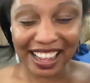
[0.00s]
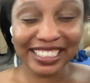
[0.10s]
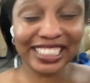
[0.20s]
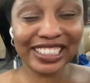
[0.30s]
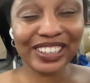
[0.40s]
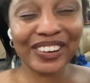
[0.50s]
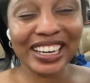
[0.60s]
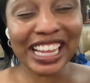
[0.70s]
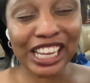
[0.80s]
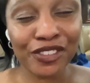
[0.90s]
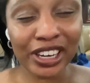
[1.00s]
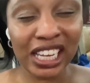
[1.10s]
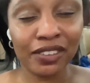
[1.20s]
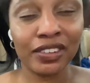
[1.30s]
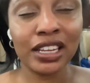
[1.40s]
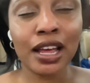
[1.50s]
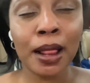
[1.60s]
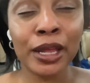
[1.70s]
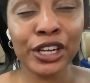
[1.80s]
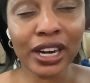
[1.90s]
Dear Lord, thank you for keeping
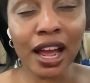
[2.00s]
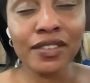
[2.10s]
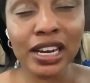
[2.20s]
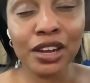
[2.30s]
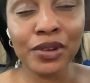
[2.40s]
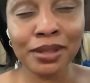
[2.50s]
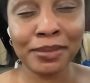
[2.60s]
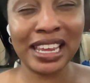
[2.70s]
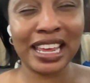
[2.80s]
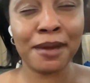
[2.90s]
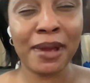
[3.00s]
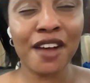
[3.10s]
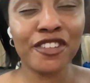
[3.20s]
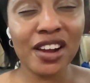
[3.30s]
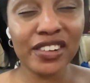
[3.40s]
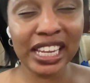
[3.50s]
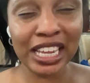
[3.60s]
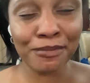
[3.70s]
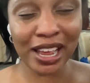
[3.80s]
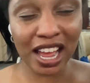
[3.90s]
your covenant with me, and may I forever
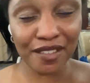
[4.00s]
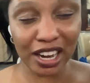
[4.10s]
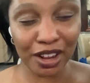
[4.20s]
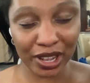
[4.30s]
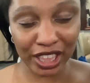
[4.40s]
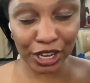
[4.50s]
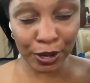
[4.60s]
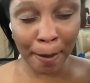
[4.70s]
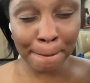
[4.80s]
keep my covenant with you.